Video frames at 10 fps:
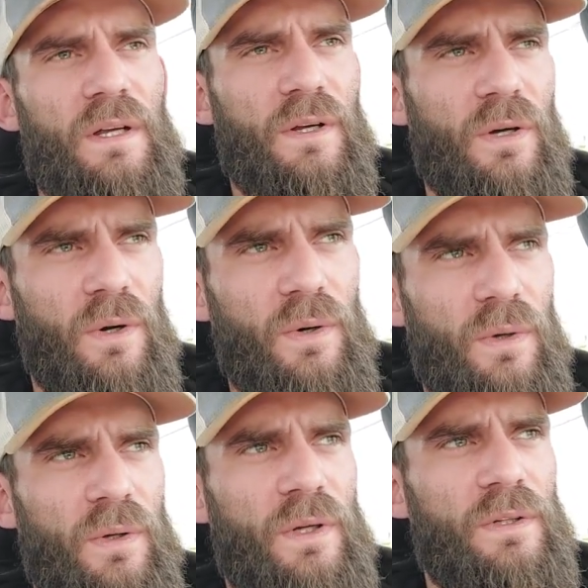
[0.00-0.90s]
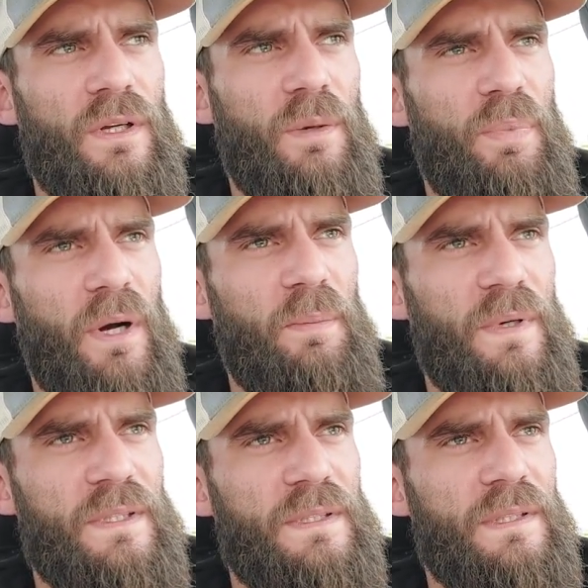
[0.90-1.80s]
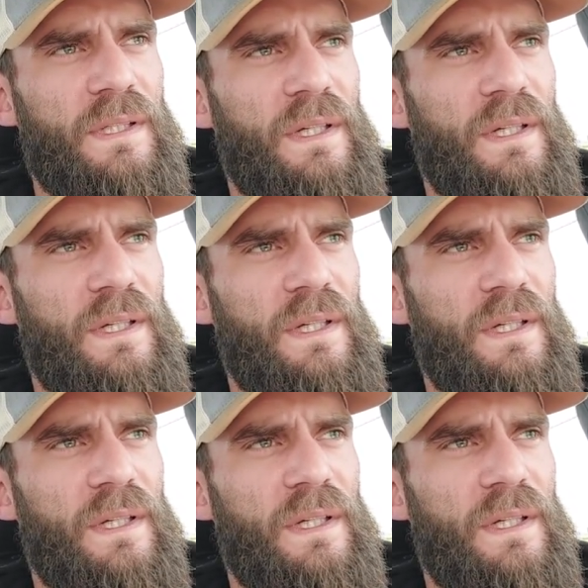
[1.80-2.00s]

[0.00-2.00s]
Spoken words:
goal, to your purpose,